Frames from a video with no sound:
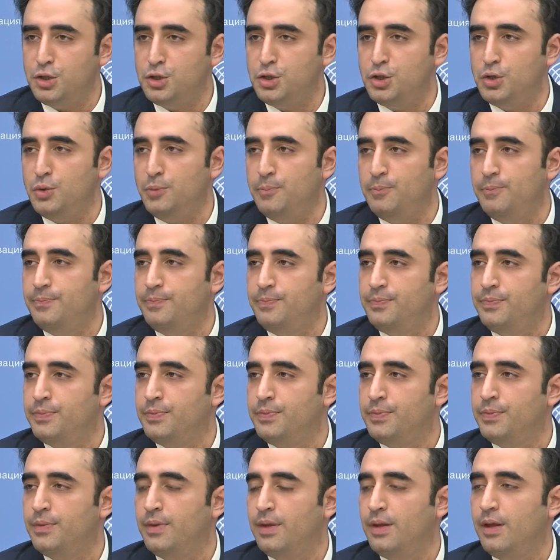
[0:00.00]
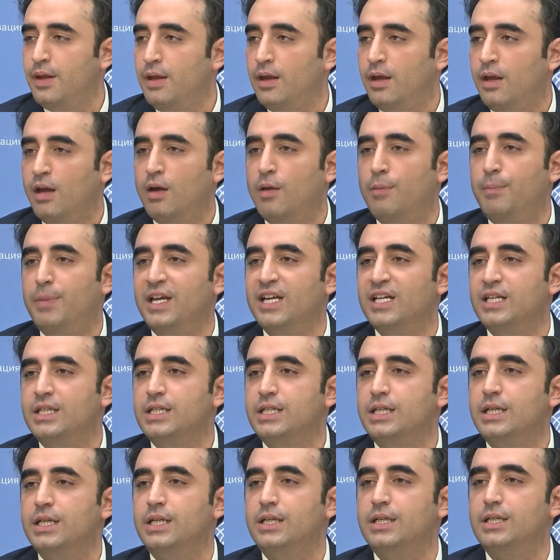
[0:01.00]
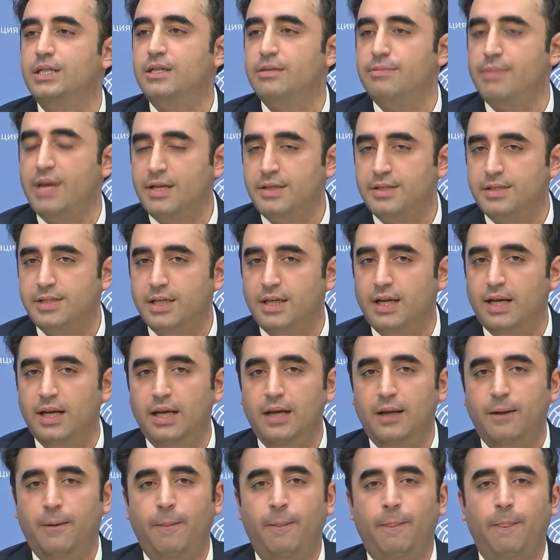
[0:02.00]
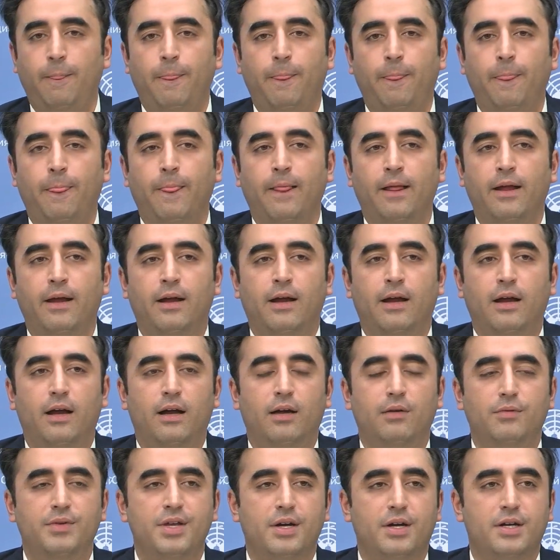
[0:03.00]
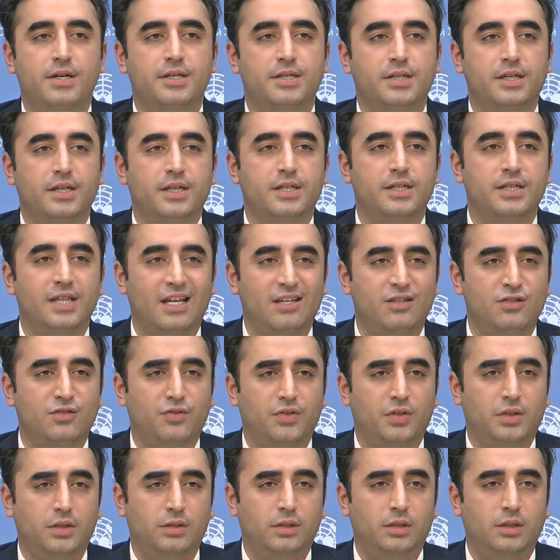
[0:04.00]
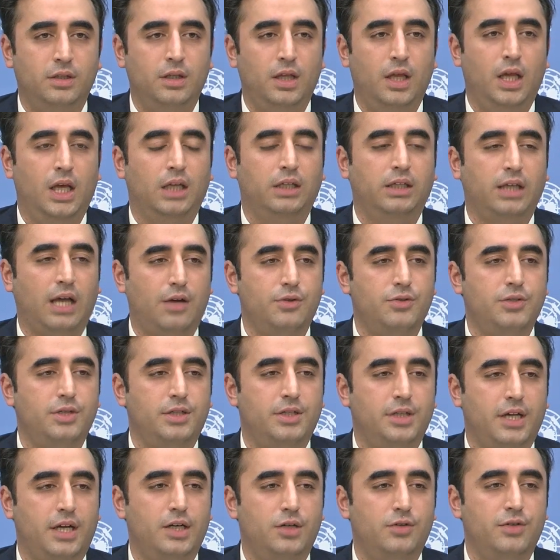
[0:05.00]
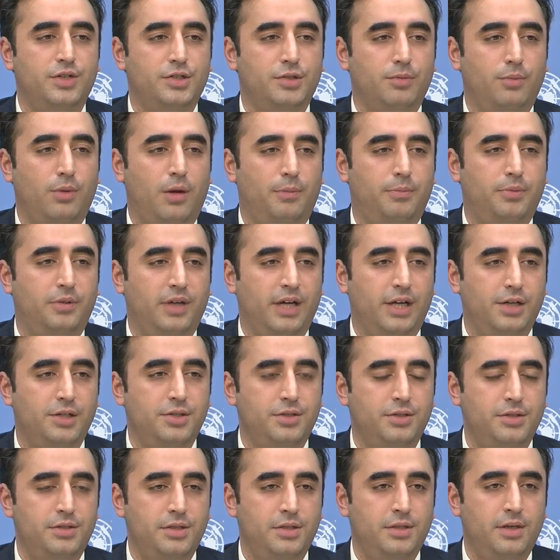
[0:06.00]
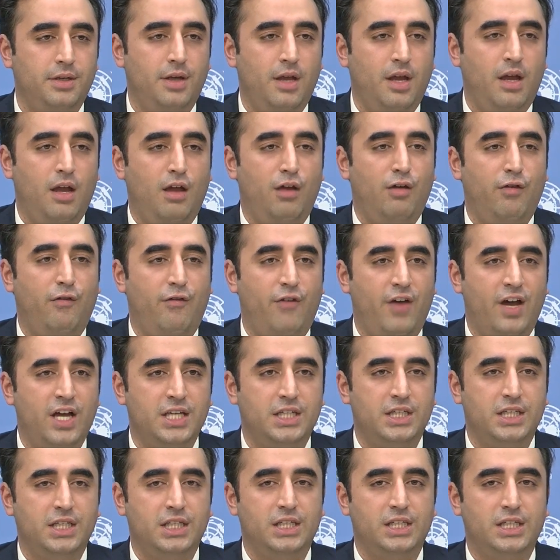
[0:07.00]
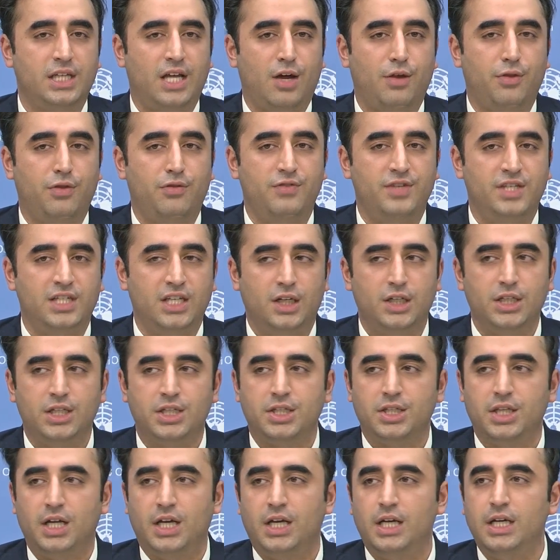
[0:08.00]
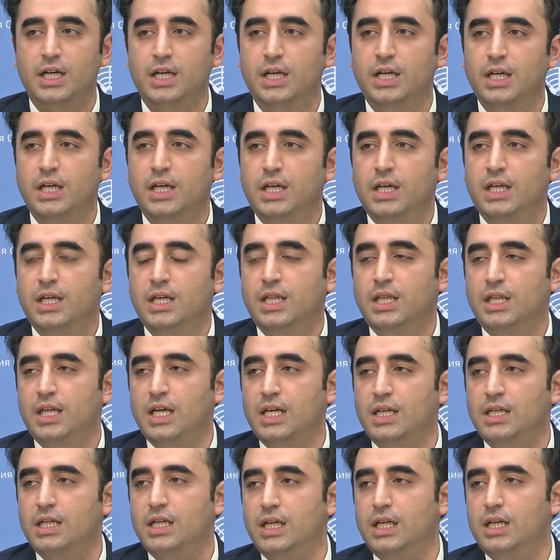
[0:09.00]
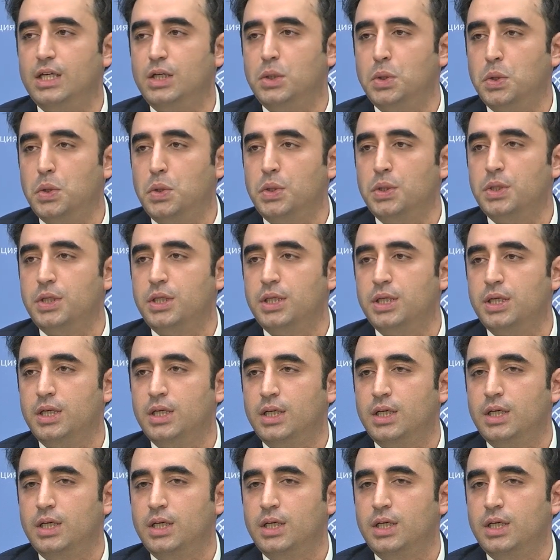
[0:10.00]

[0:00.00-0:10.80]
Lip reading: issue, be it domestically, with our successful counter-terrorism operations, first in South Waziristan, then in North